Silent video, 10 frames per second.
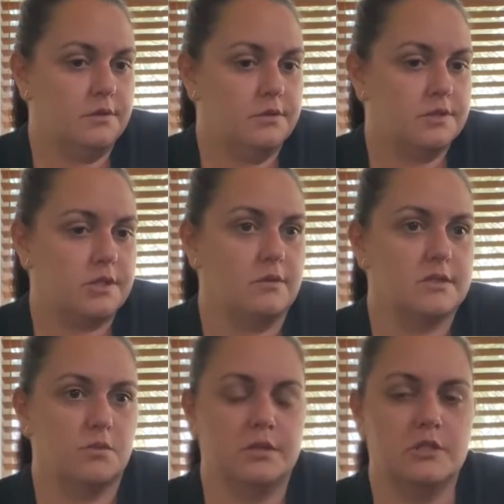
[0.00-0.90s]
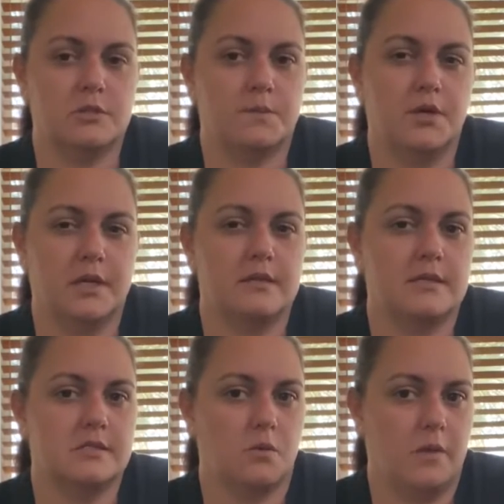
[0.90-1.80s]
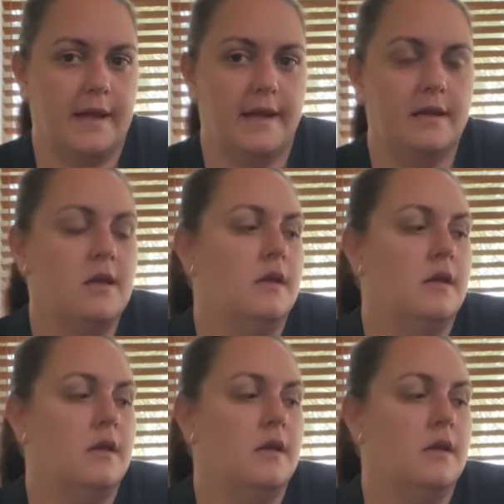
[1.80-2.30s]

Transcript: so it's really just putting things away.